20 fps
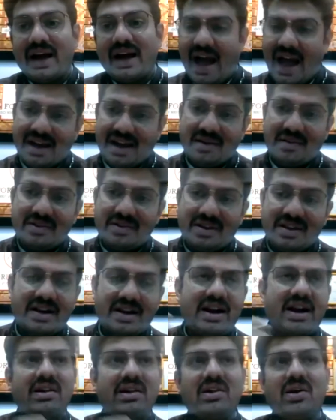And there
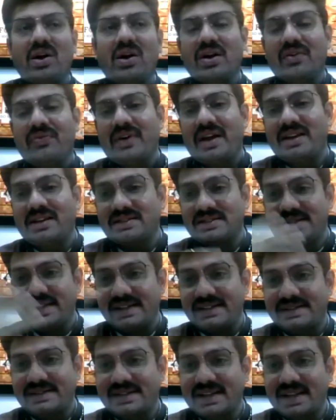are a lot of
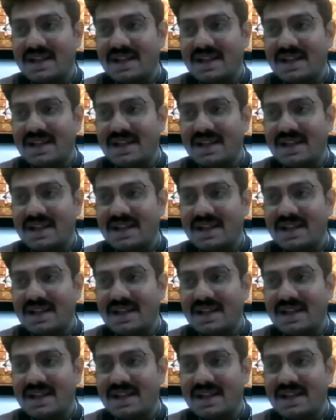agencies